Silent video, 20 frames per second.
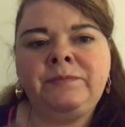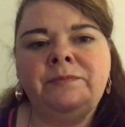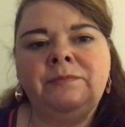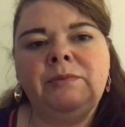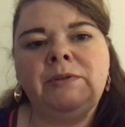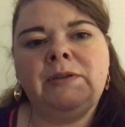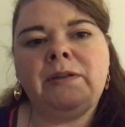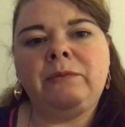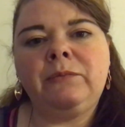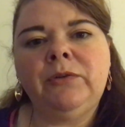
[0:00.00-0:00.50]

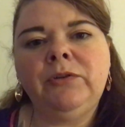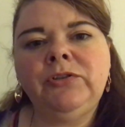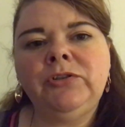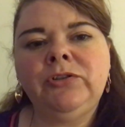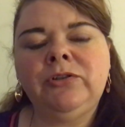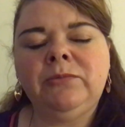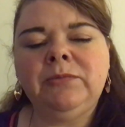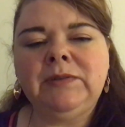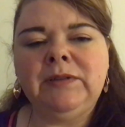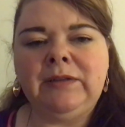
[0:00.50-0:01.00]
but then once
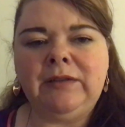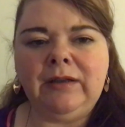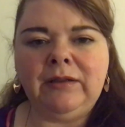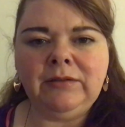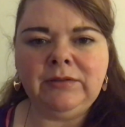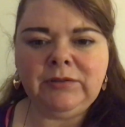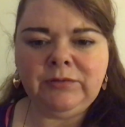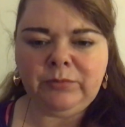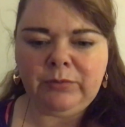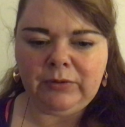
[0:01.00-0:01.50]
you come to the
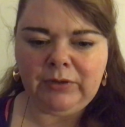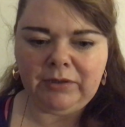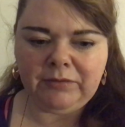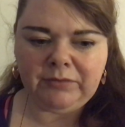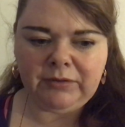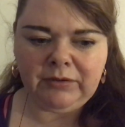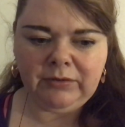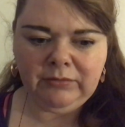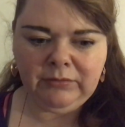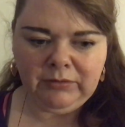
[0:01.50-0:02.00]
end of
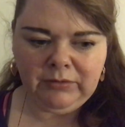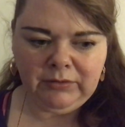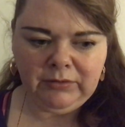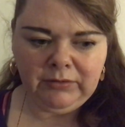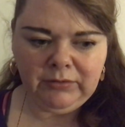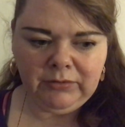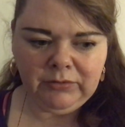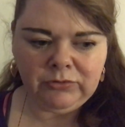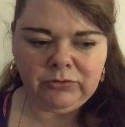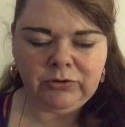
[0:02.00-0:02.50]
whatever
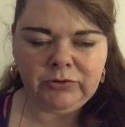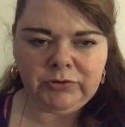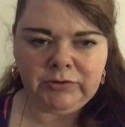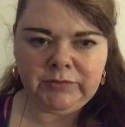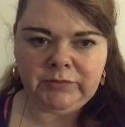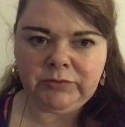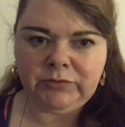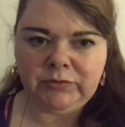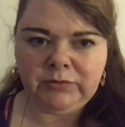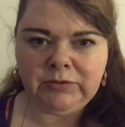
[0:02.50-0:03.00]
course
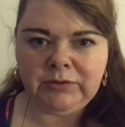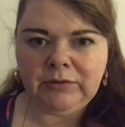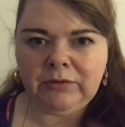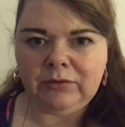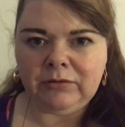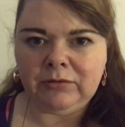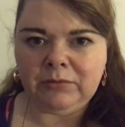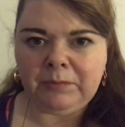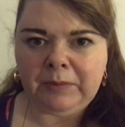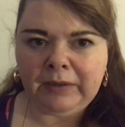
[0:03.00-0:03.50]
of study you're
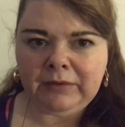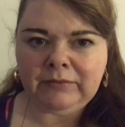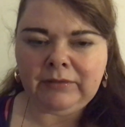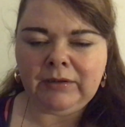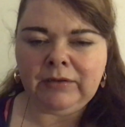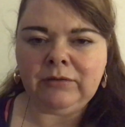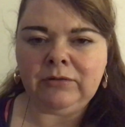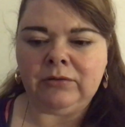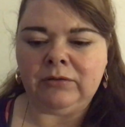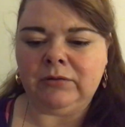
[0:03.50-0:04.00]
on or path
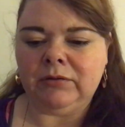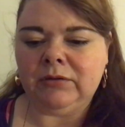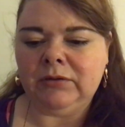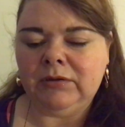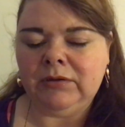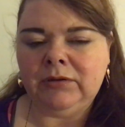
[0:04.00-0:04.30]
that you're on,